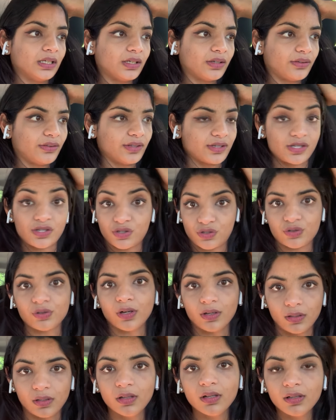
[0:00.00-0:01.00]
this
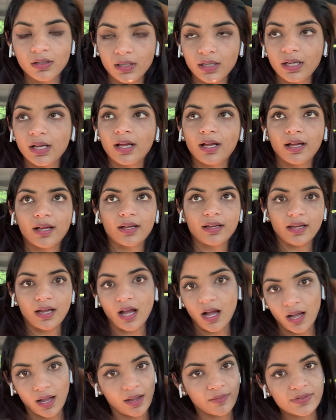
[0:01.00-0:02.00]
struggle.
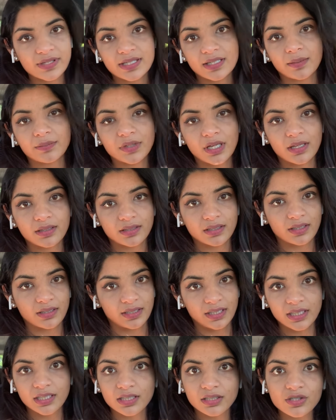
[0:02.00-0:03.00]
Obviously, I'm not an
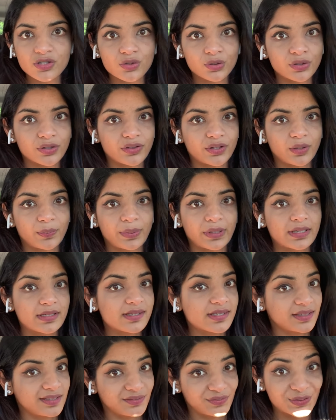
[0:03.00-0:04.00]
eating disorder
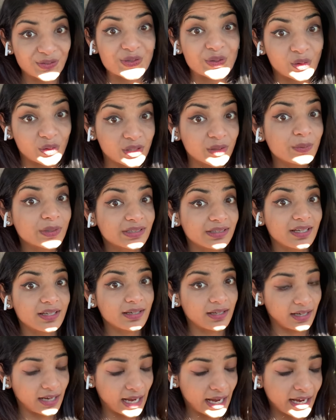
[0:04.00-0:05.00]
therapist, and if you're struggling with that,
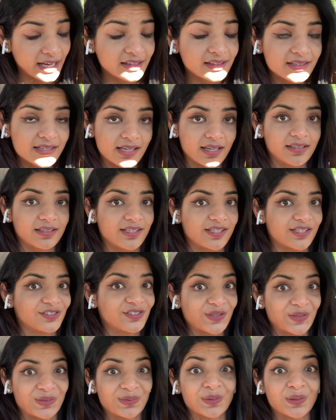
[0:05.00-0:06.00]
I highly, highly
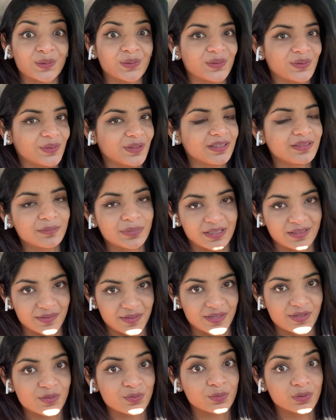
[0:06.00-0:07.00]
suggest you work with one because
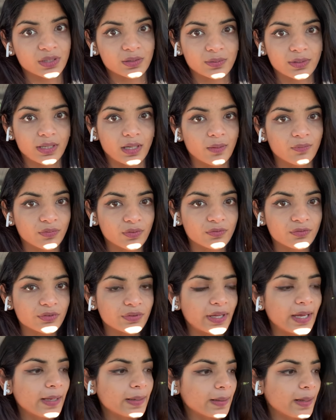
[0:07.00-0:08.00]
it's really, really helpful for
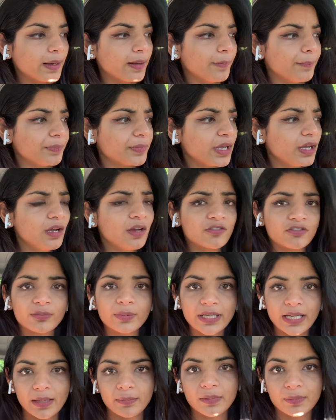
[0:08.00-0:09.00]
that. For
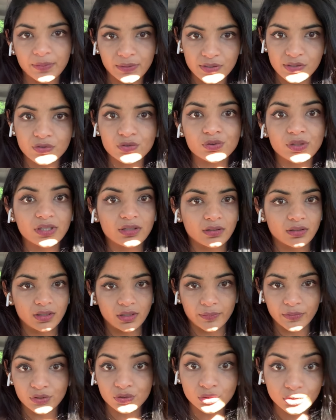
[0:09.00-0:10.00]
me, I'm a personal trainer and
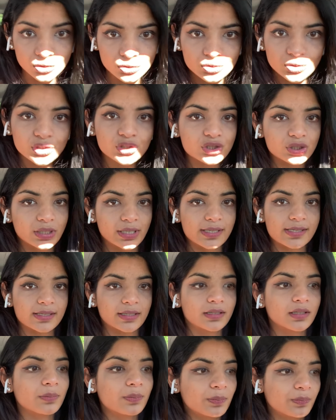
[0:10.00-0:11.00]
I'm a nutritionist,
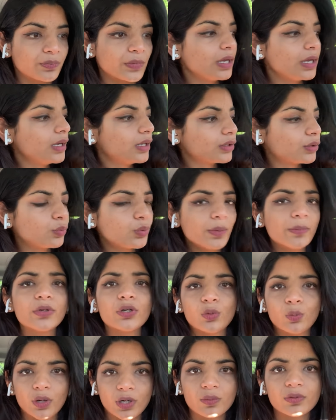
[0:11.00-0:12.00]
and the women
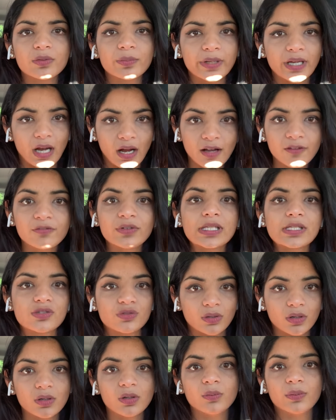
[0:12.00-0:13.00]
who work with me often
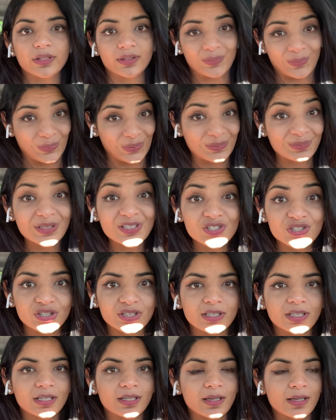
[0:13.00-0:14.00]
struggle with binge
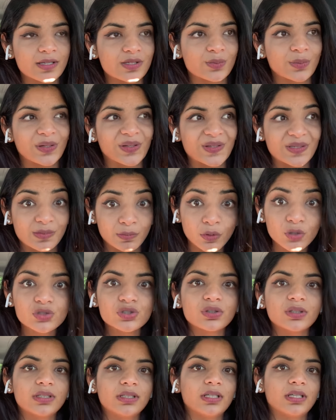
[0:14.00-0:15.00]
eating as well as
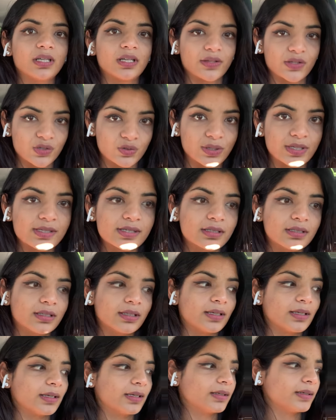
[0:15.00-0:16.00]
emotional eating and stress
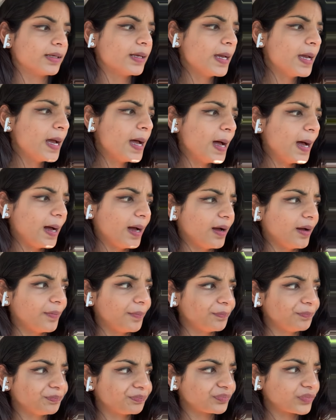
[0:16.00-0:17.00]
eating
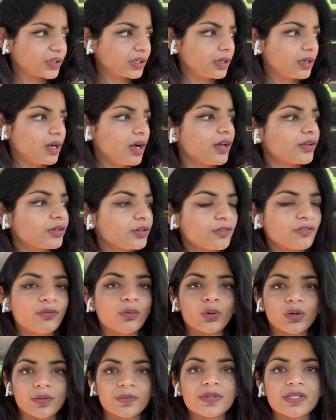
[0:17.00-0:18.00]
and other
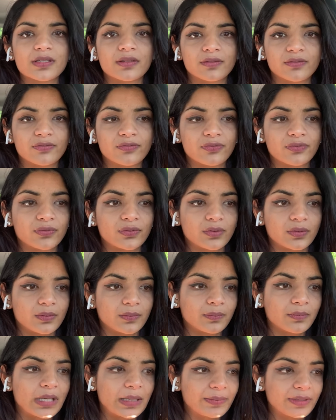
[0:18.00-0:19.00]
forms of
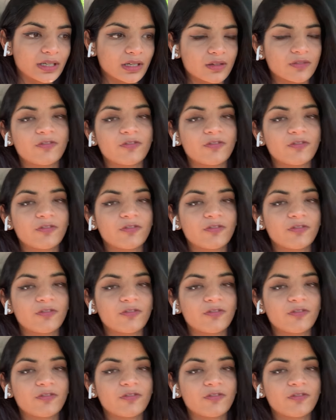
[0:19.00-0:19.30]
maybe not a